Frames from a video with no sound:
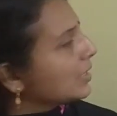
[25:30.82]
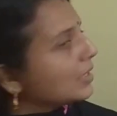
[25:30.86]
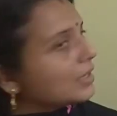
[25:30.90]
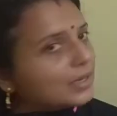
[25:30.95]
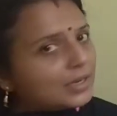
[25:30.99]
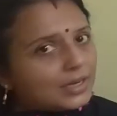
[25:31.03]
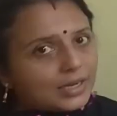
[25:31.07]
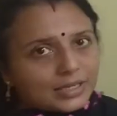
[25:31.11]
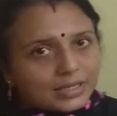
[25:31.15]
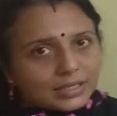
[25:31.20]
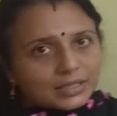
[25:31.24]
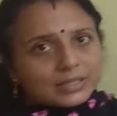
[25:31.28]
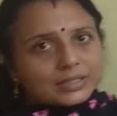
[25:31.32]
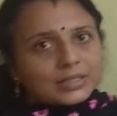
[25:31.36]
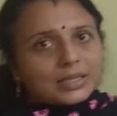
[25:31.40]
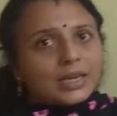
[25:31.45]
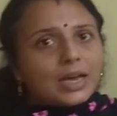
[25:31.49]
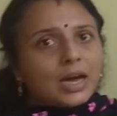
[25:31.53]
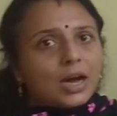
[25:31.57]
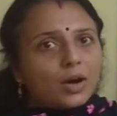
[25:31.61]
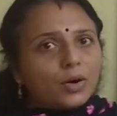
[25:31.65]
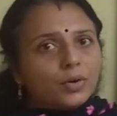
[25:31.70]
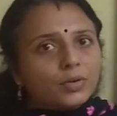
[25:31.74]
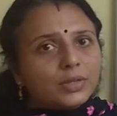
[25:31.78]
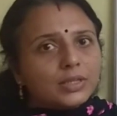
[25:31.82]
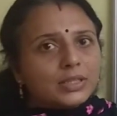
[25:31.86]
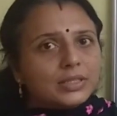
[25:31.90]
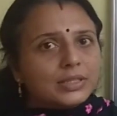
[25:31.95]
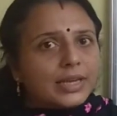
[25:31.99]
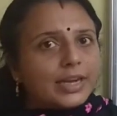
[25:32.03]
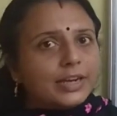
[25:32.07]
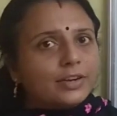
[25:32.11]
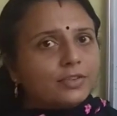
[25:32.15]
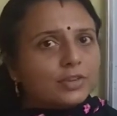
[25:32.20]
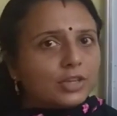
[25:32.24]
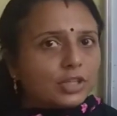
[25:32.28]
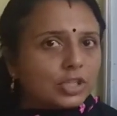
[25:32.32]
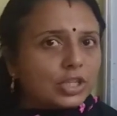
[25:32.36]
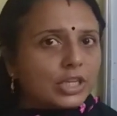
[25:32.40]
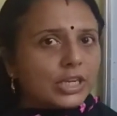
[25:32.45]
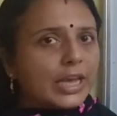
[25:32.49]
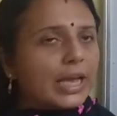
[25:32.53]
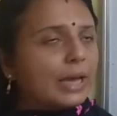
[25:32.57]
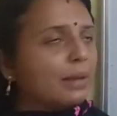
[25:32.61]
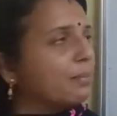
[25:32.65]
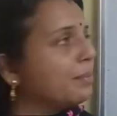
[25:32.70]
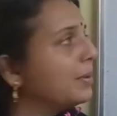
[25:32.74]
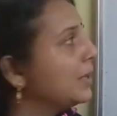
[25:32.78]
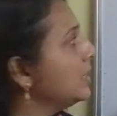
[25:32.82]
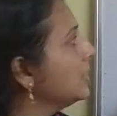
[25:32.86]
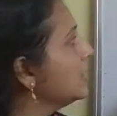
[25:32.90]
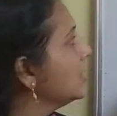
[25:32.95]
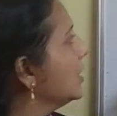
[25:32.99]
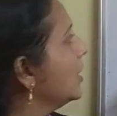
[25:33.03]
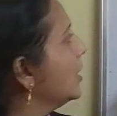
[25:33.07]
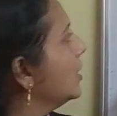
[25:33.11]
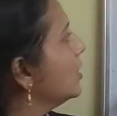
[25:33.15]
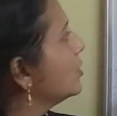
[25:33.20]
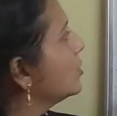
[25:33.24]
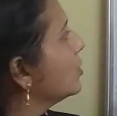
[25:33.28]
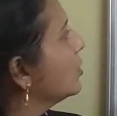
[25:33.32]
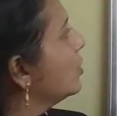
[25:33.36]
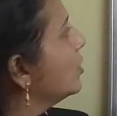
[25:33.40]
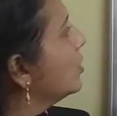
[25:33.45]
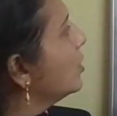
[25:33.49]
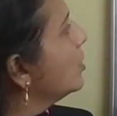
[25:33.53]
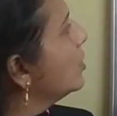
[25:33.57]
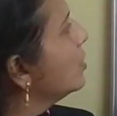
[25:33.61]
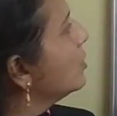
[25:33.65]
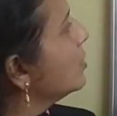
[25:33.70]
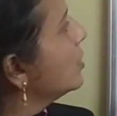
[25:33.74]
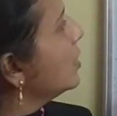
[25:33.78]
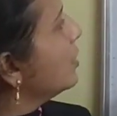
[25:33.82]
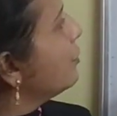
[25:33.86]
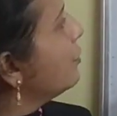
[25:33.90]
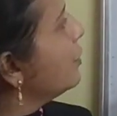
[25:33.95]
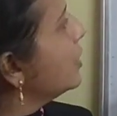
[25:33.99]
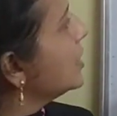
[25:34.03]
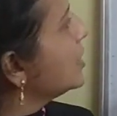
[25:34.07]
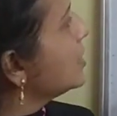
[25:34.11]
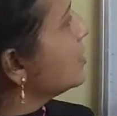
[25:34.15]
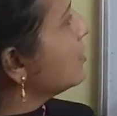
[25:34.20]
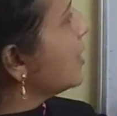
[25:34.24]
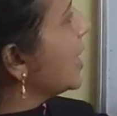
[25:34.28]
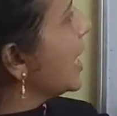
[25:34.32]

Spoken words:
let us see how this iteration happens. So the first